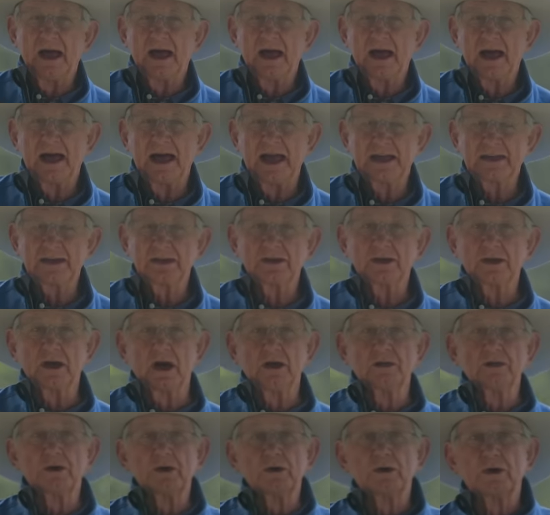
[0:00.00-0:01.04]
I hadn't
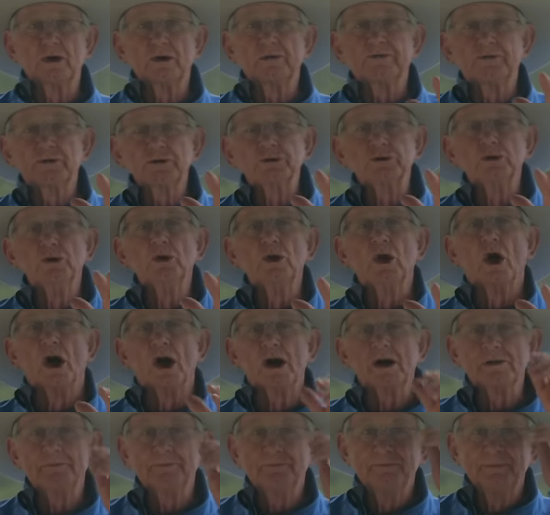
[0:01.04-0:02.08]
known the Lord for too
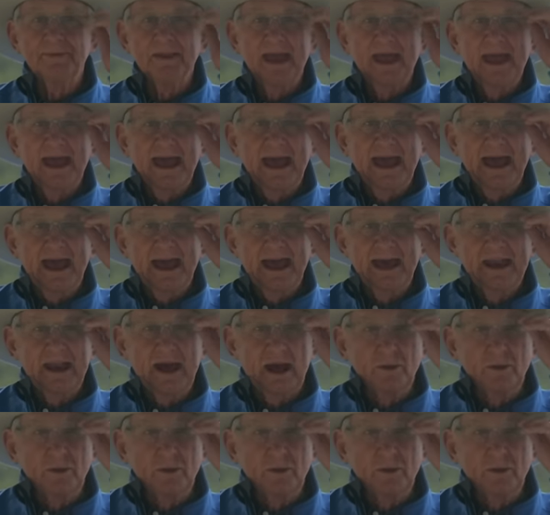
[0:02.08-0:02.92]
long, and